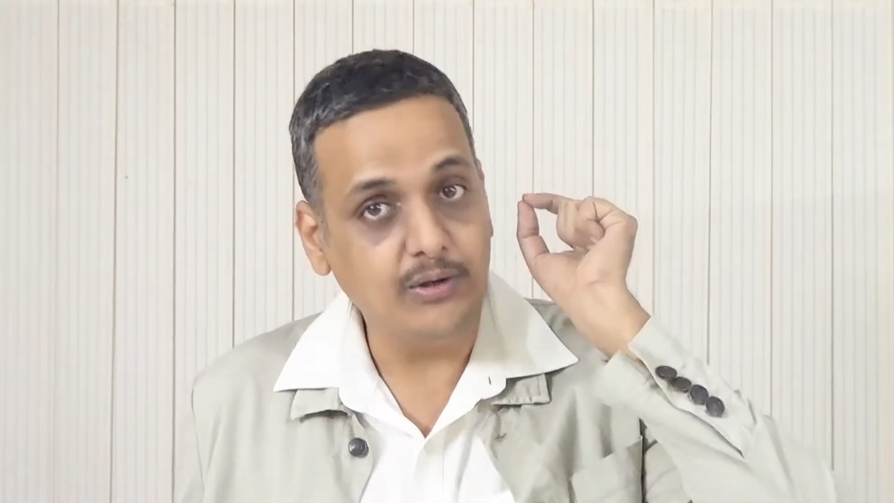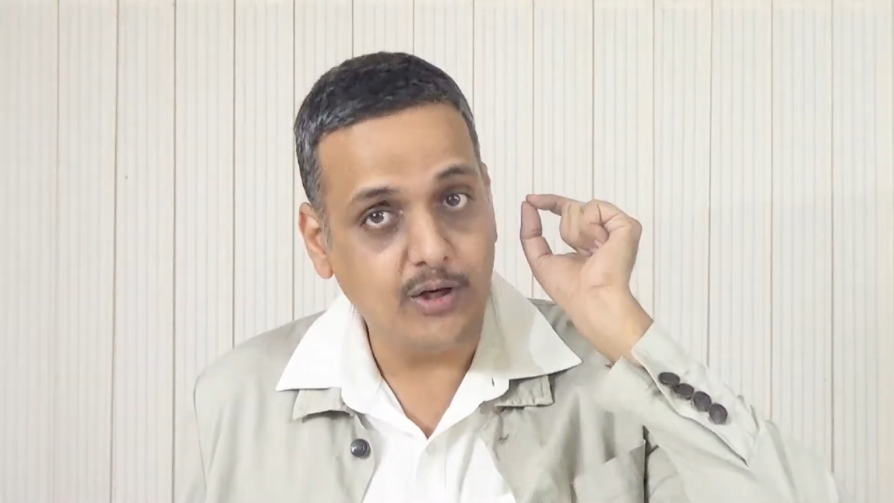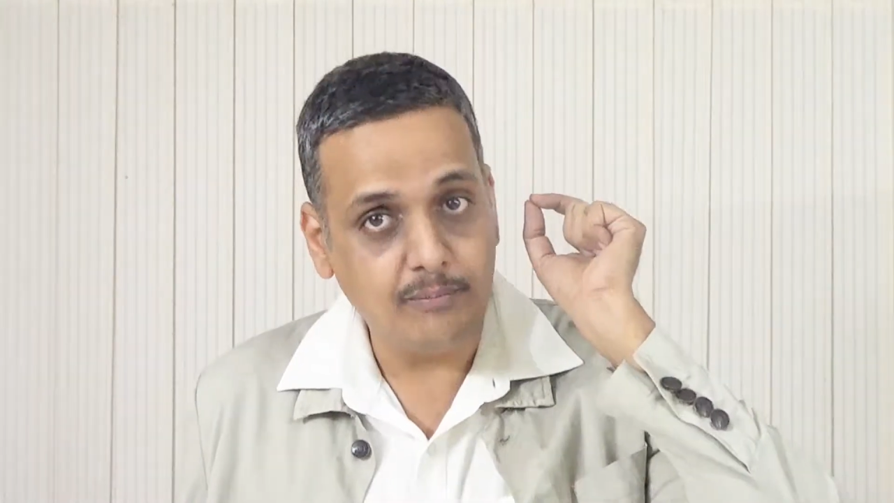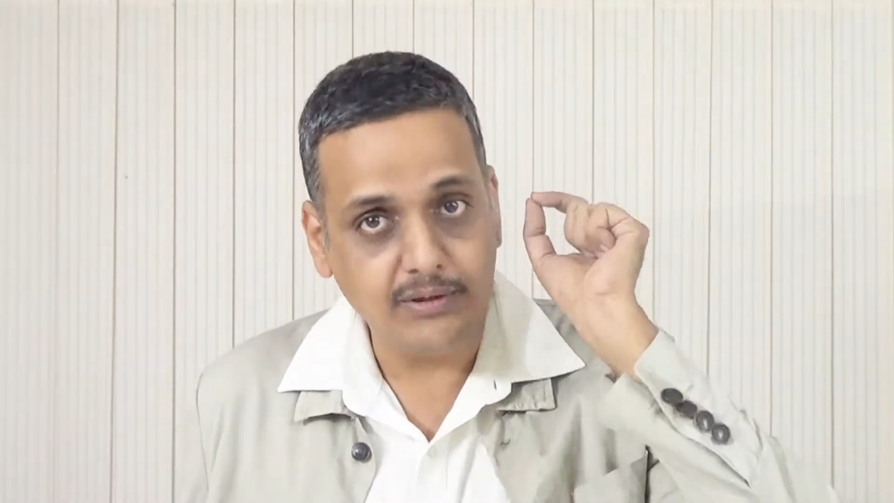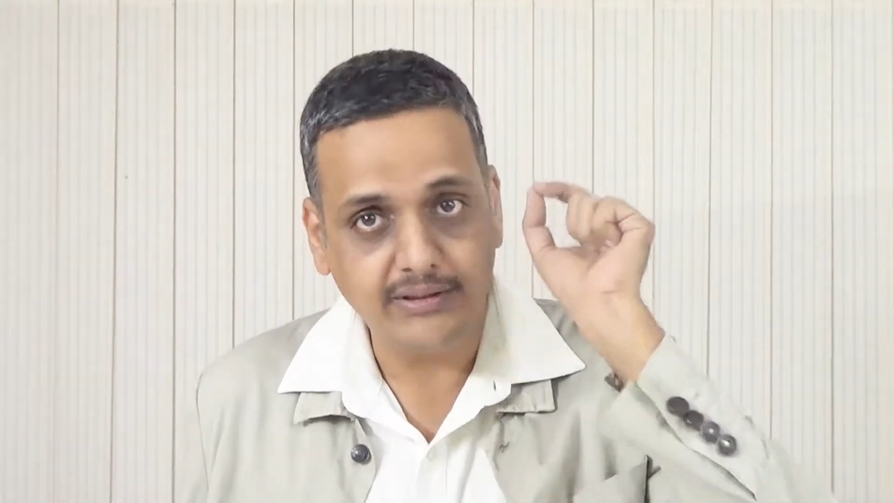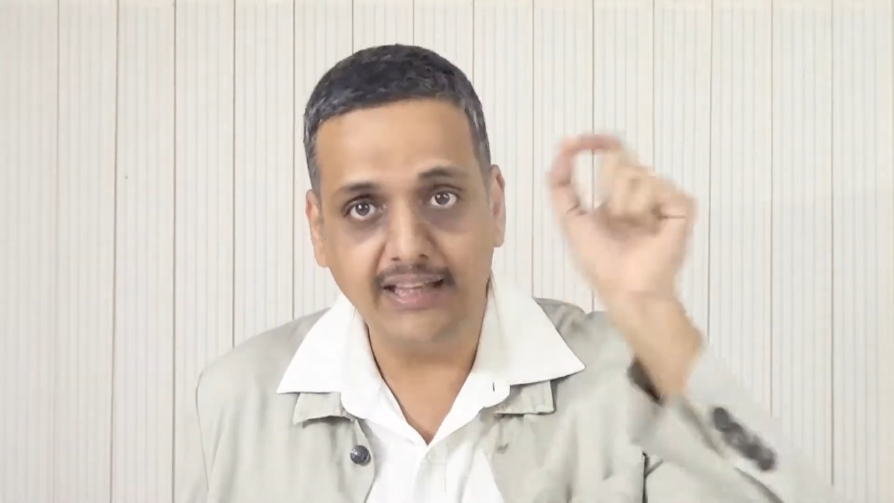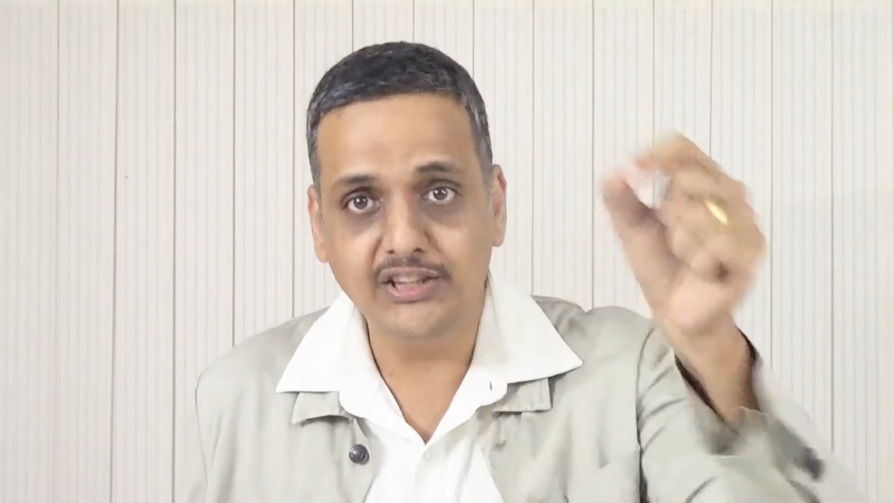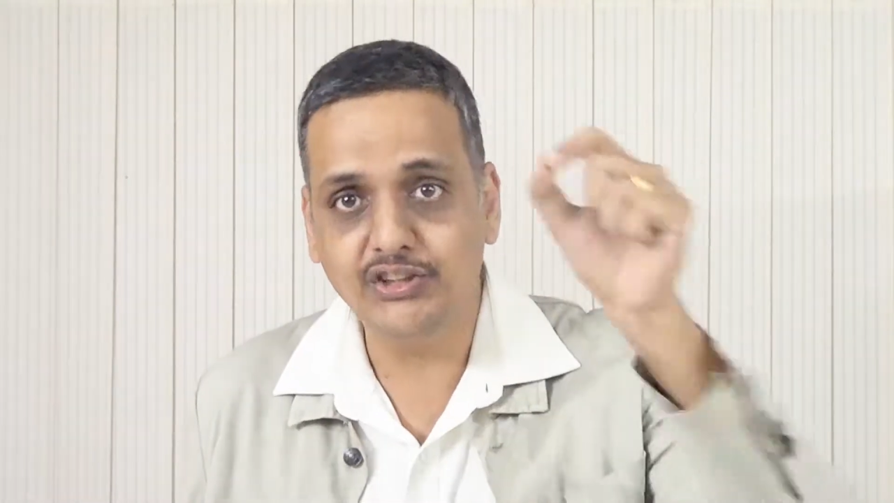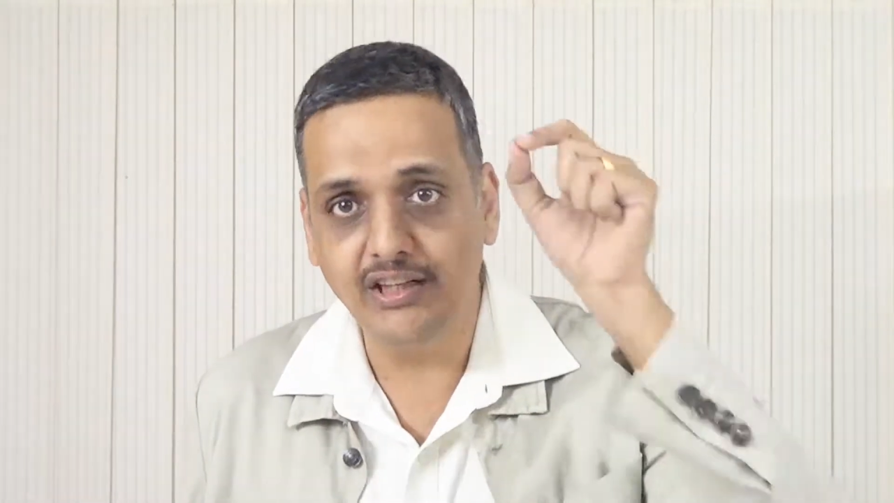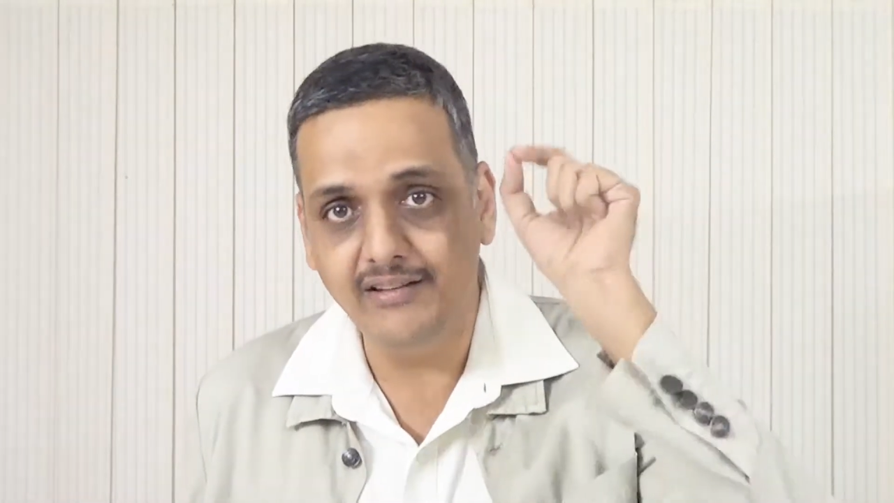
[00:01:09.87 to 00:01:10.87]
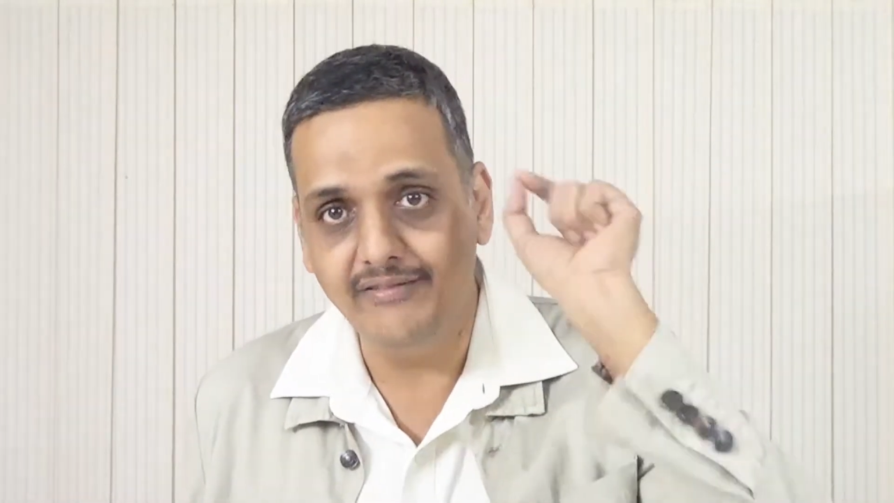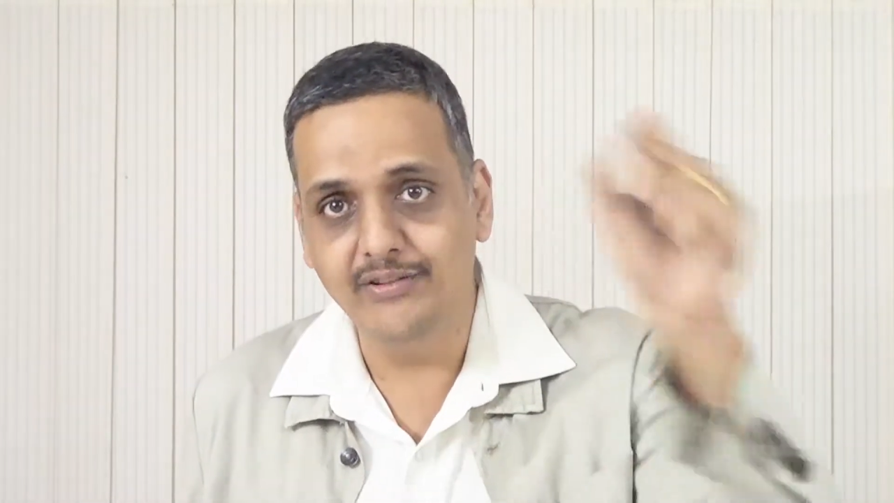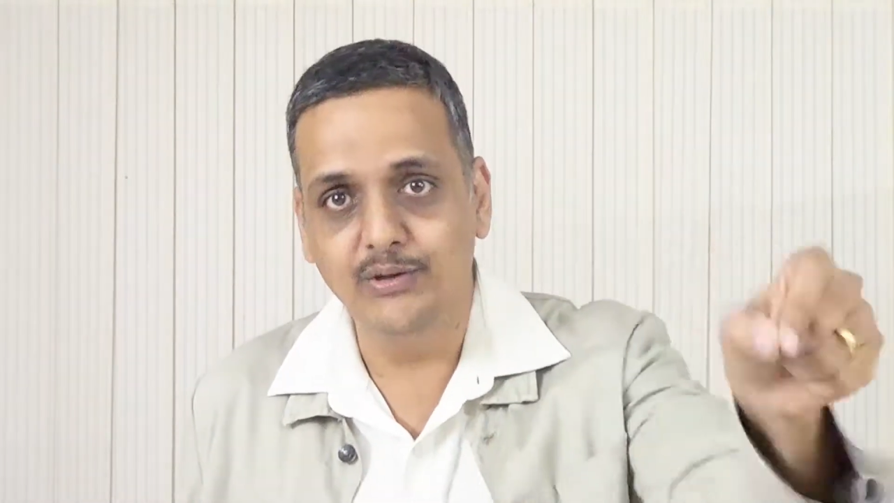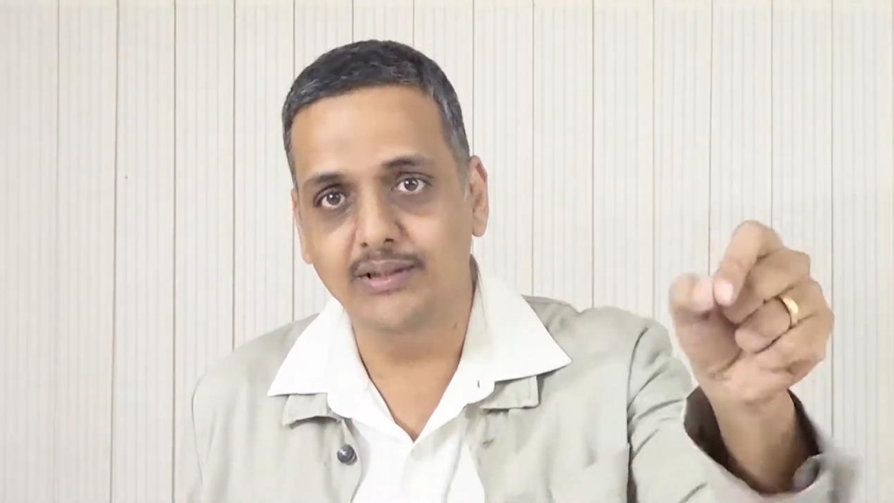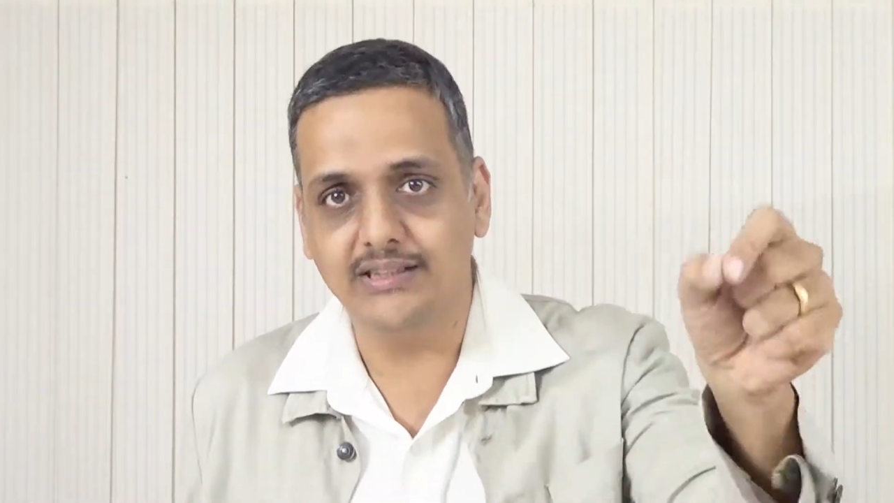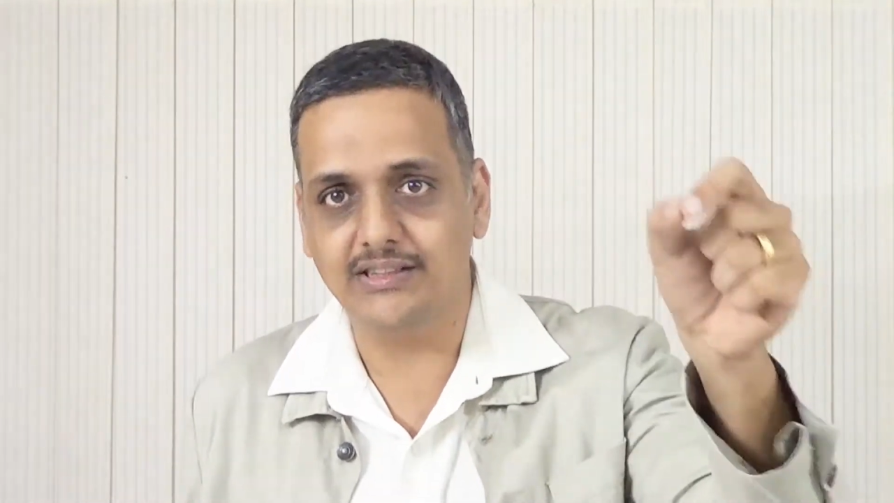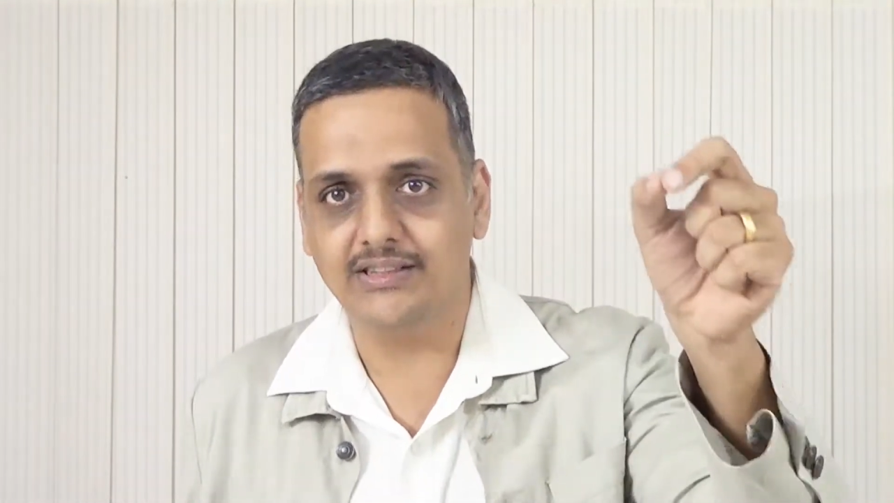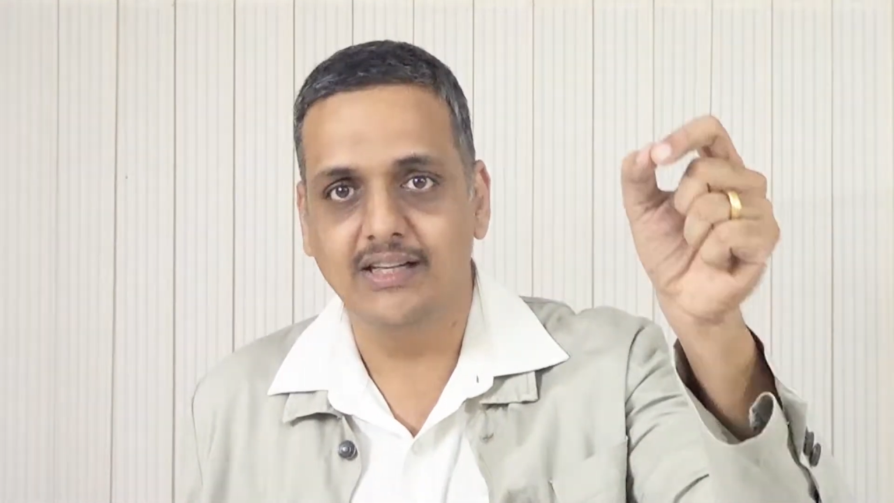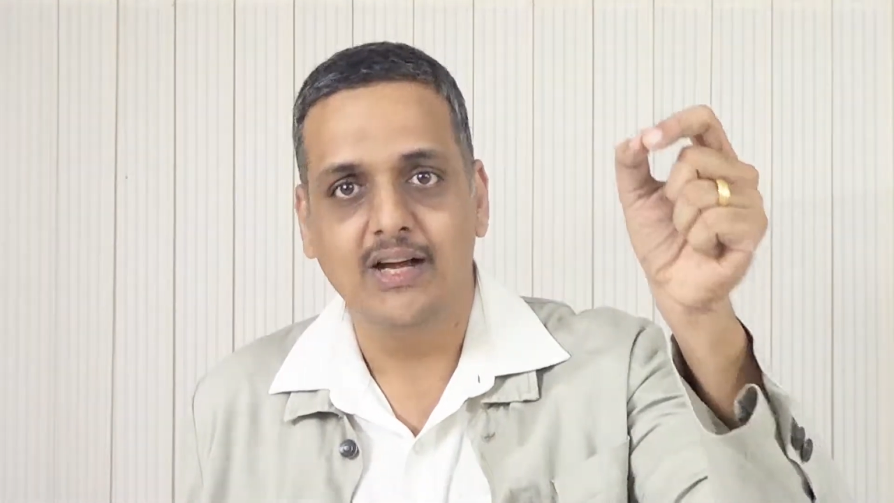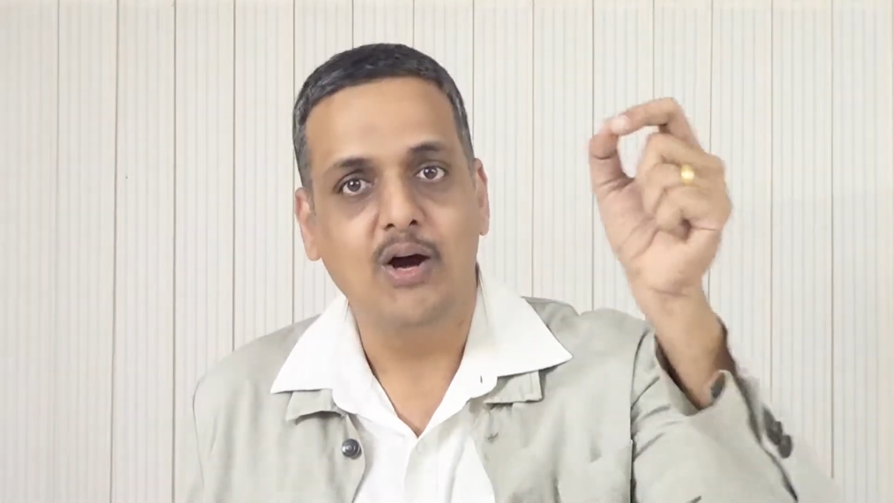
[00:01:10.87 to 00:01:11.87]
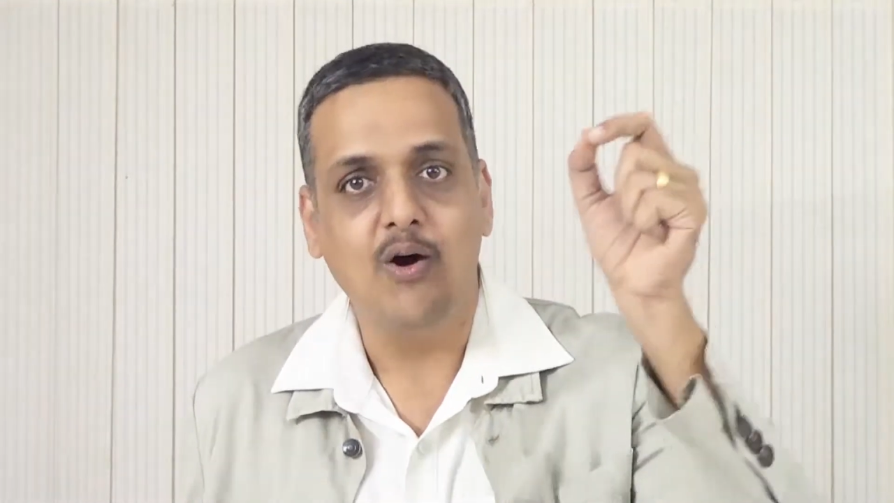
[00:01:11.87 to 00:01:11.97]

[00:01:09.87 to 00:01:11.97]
your potential viewers